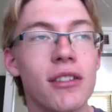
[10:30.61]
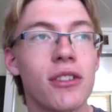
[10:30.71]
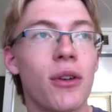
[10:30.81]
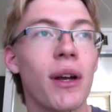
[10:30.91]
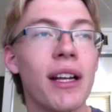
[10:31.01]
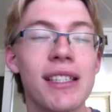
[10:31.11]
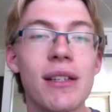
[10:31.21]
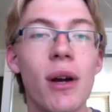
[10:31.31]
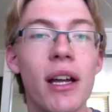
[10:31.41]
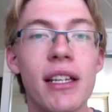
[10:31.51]
So I can see
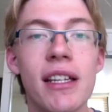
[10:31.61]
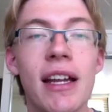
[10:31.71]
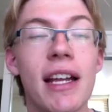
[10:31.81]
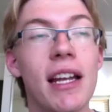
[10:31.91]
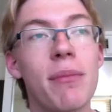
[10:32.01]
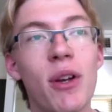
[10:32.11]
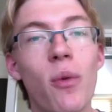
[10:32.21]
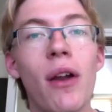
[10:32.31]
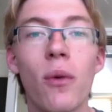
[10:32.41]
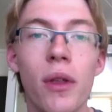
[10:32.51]
why he did that. He had to pick
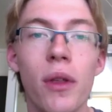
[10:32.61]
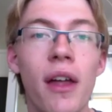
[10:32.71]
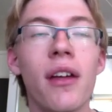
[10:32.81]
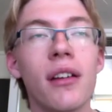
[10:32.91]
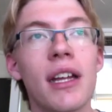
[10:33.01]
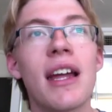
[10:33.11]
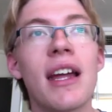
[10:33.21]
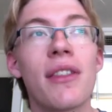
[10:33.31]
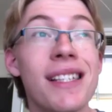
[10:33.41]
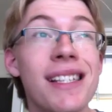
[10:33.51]
one or the other, and
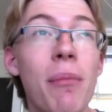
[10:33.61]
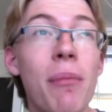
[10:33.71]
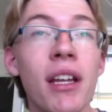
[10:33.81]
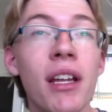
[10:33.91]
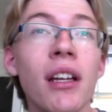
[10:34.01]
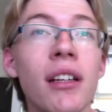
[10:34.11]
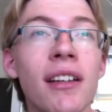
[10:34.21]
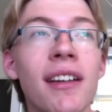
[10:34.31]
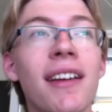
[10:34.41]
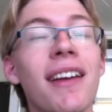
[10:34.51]
now this is happening.
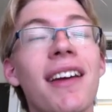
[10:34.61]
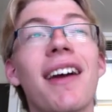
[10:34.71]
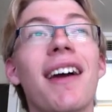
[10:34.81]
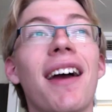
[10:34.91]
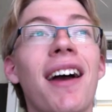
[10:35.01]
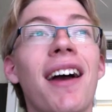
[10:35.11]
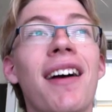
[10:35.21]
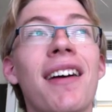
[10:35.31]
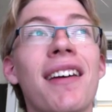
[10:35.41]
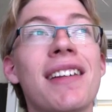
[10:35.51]

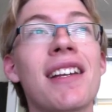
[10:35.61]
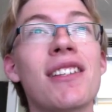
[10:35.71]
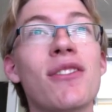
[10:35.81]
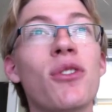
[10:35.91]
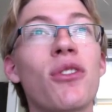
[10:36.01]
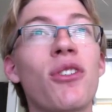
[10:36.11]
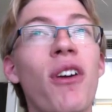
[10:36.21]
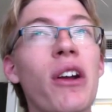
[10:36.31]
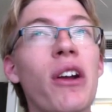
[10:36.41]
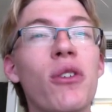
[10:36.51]
It doesn't look
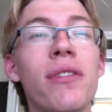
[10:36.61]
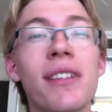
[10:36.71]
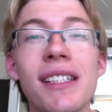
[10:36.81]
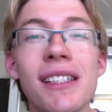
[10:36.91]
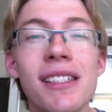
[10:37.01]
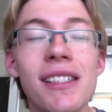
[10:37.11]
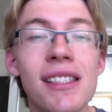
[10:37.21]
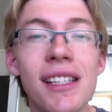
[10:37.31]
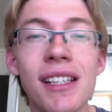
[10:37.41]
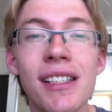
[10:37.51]
very good for Sinister
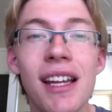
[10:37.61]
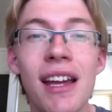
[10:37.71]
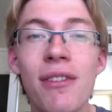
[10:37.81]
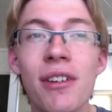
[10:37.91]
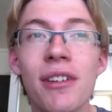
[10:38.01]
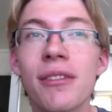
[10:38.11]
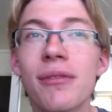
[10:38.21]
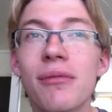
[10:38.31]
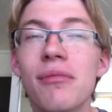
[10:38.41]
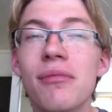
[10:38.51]
Six to ever
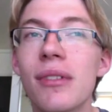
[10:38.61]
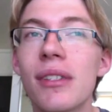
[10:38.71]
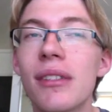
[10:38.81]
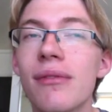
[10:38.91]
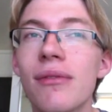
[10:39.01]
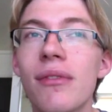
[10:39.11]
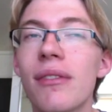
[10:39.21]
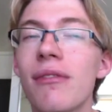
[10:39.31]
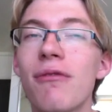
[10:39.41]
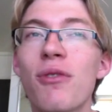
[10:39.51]

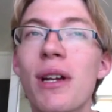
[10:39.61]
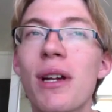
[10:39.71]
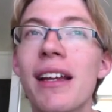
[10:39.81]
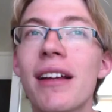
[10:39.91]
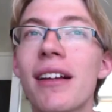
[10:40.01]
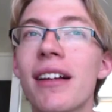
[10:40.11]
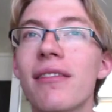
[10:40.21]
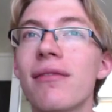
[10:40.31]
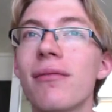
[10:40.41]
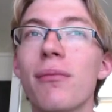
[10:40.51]
really
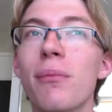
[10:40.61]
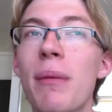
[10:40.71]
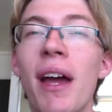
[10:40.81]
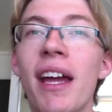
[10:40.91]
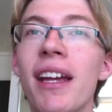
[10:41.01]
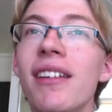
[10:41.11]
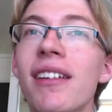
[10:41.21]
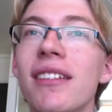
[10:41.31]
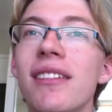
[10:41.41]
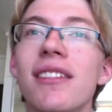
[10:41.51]
be made.